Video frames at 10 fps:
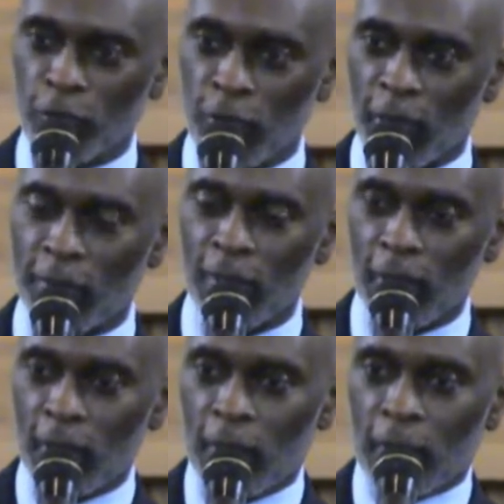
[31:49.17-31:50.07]
from.
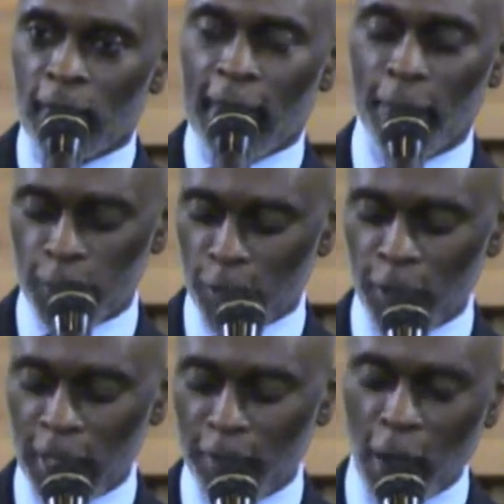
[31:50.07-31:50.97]
And it was a
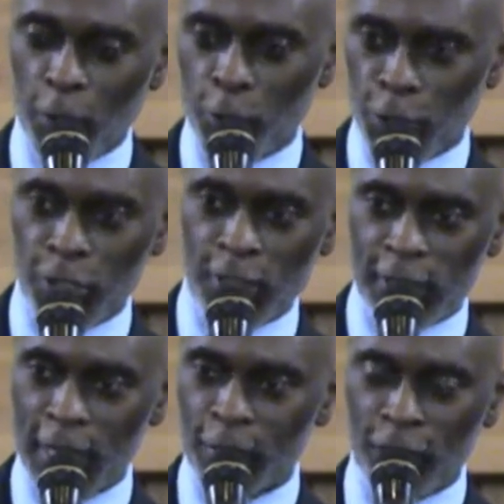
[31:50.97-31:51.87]
book about
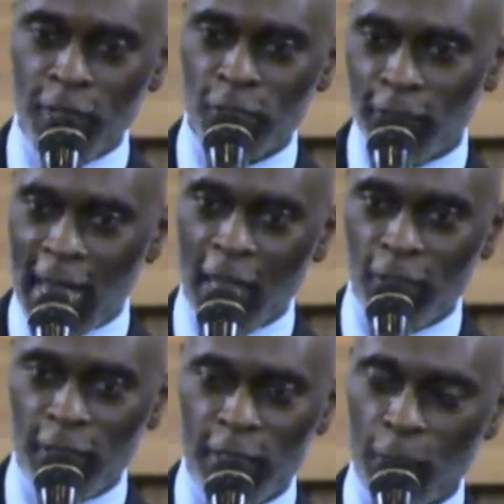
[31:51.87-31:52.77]
Christians and professional
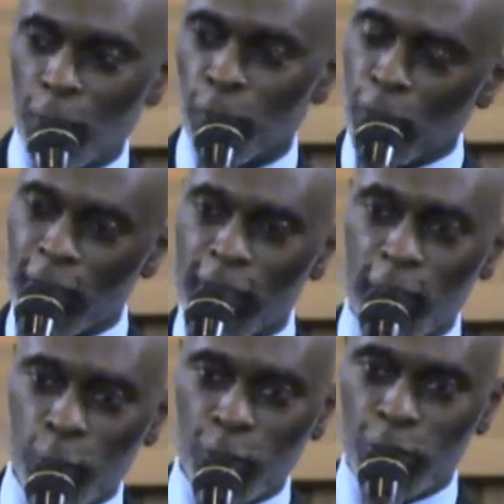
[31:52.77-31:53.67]
athletes that were born
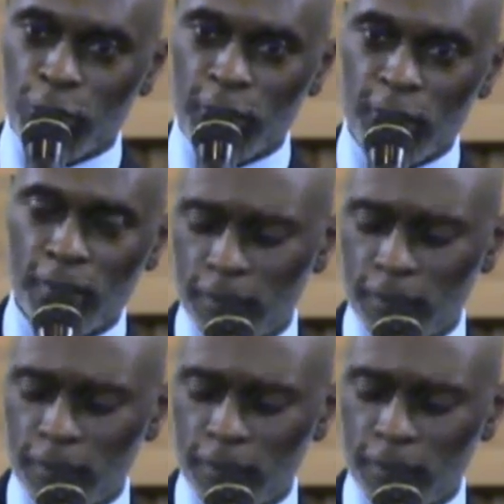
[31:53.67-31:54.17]
again Christians.